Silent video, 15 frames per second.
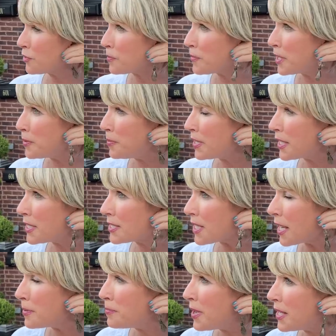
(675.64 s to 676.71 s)
for me because
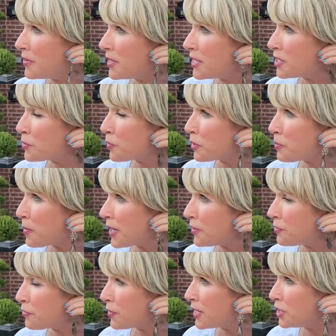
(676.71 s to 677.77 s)
I made these with my
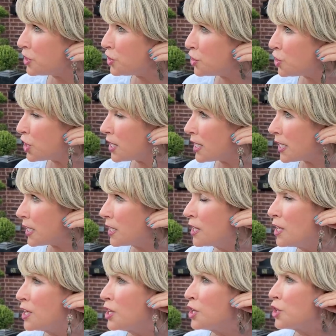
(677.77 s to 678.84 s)
friend Jenny
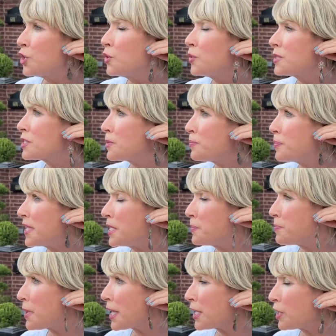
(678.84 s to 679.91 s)
who is a
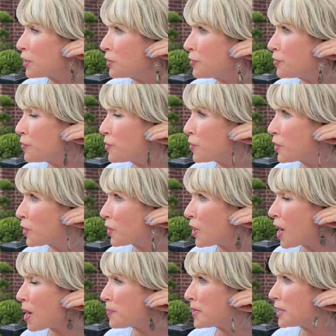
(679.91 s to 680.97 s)
bead buyer for
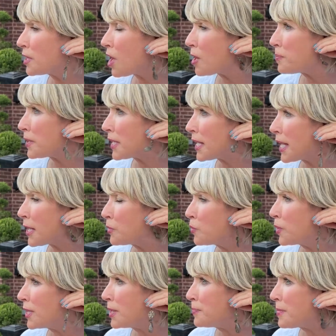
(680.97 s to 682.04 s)
Hobby Lobby, and
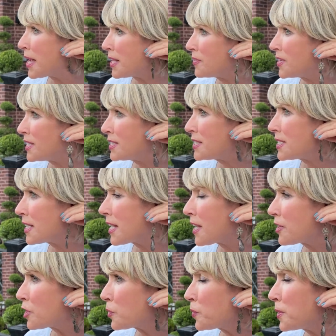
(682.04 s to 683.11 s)
we made these
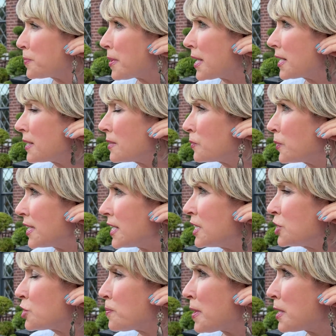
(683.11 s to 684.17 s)
together. We made we
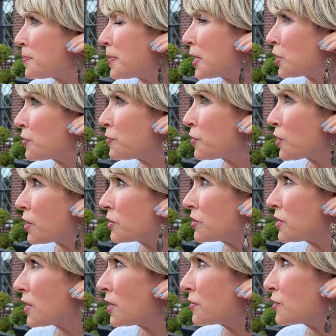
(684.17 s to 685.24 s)
each made a pair for
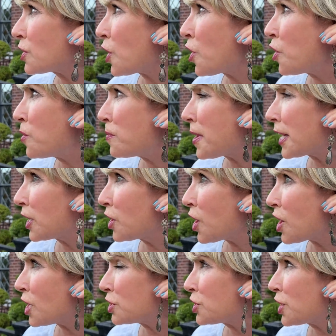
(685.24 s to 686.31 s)
ourselves. oh my
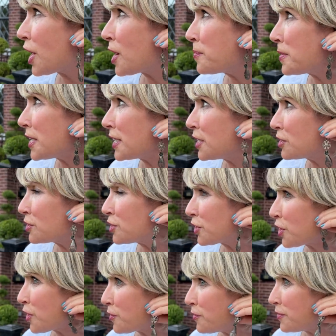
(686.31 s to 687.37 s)
gosh, how many years
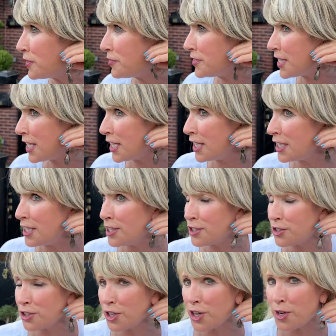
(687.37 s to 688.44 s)
ago? 15
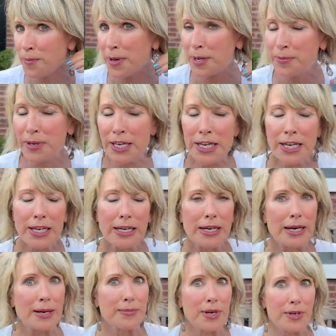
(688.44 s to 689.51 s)
years ago, maybe.
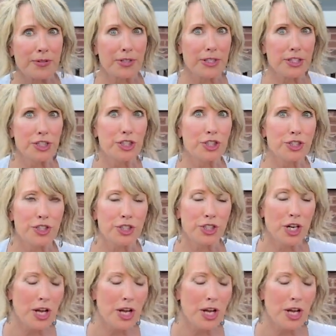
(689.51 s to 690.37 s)
I'm not really sure.